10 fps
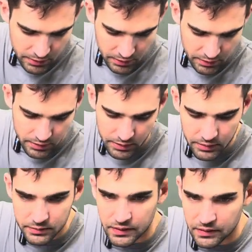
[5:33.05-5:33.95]
are
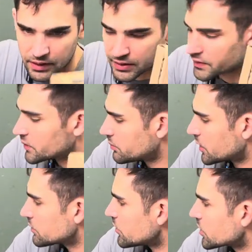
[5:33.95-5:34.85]
the tires,
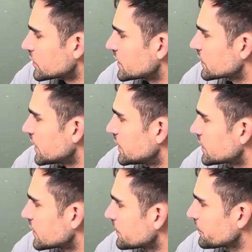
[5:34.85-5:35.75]
but more on this later.